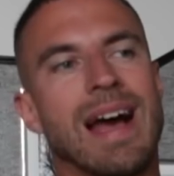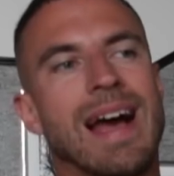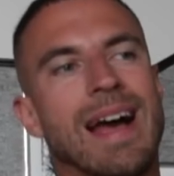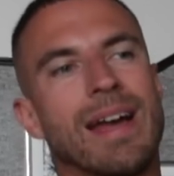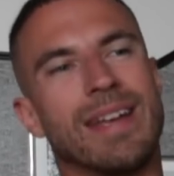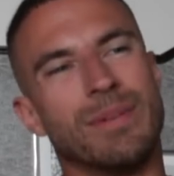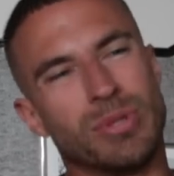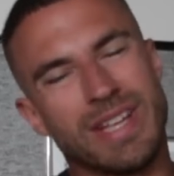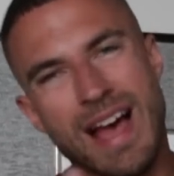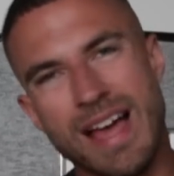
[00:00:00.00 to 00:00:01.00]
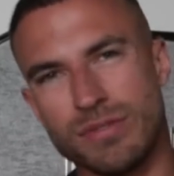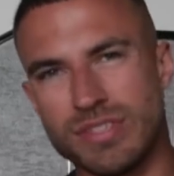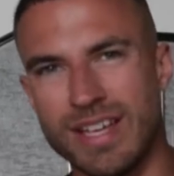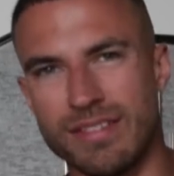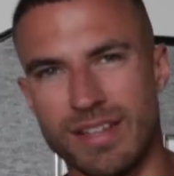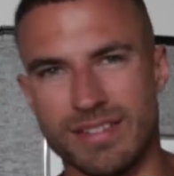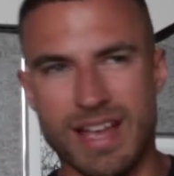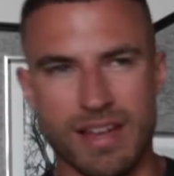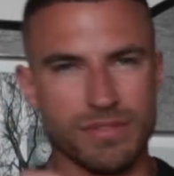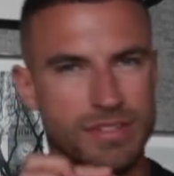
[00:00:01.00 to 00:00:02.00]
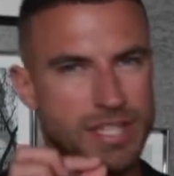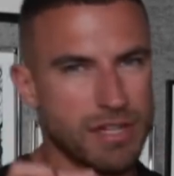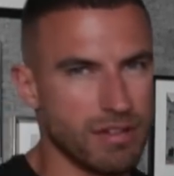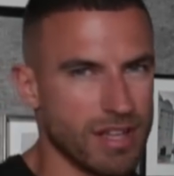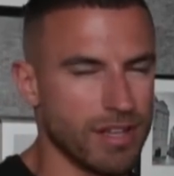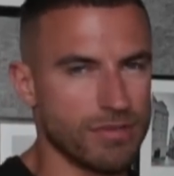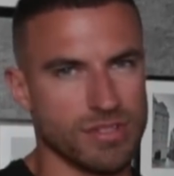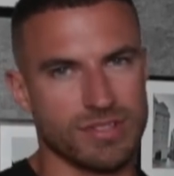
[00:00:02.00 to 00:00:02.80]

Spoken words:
I would kind of say that it's kind of deteriorated ever so